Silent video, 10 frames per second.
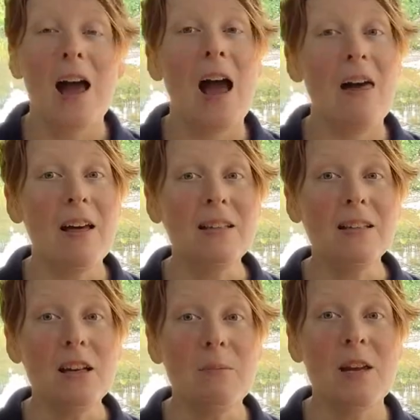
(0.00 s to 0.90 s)
And that's
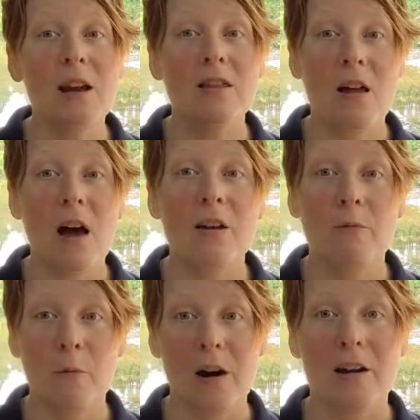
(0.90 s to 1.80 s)
going to be a lot of
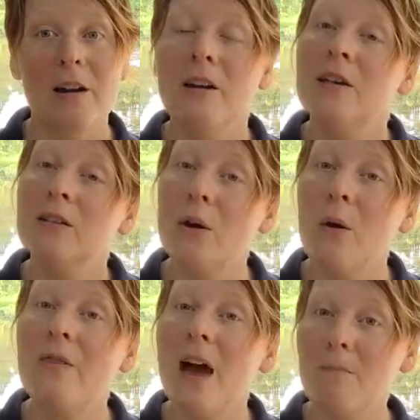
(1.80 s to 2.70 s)
work. So
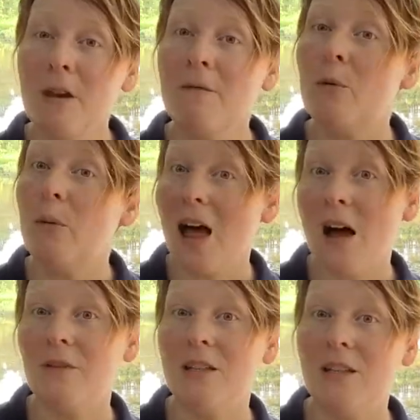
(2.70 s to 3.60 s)
that beaver will have
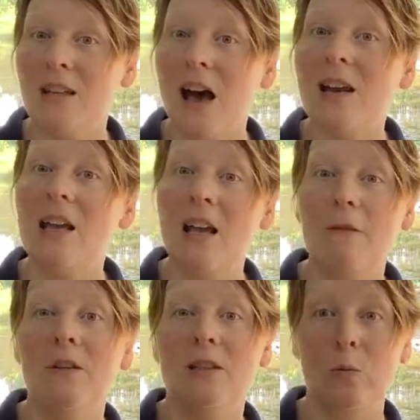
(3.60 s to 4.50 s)
to decide if
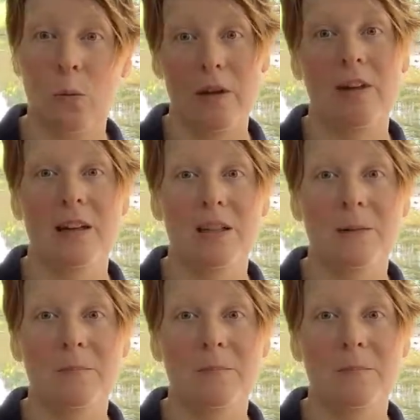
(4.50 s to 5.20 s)
it's worth it.